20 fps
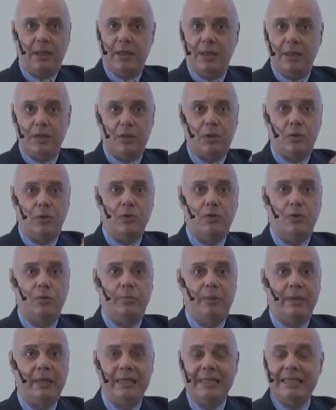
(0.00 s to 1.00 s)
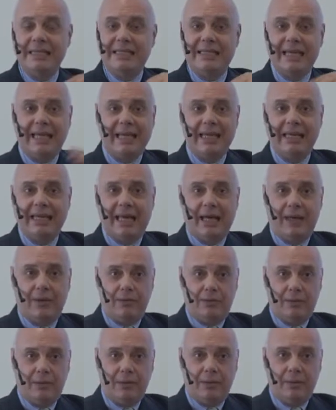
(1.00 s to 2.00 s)
is going to be sucked
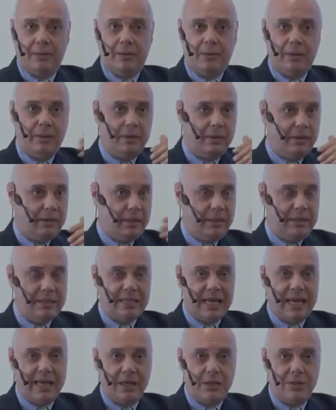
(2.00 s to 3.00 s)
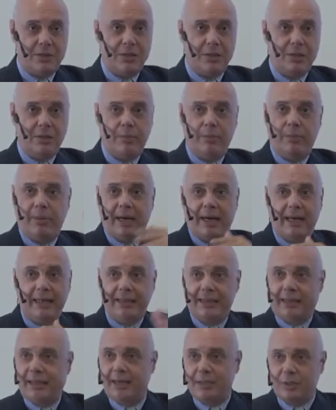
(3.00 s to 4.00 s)
out his energy by
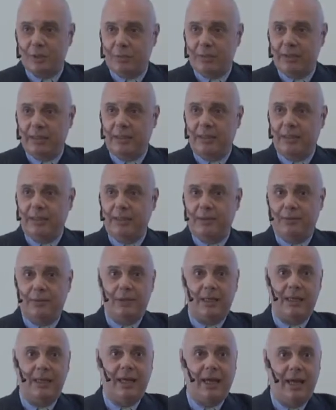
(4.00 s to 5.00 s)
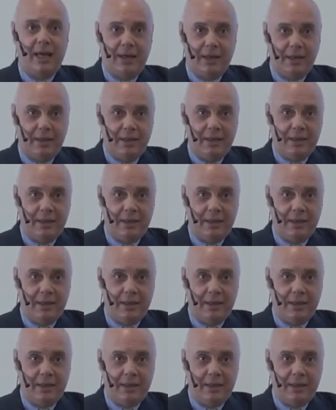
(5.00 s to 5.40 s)
the customer that he need to take care.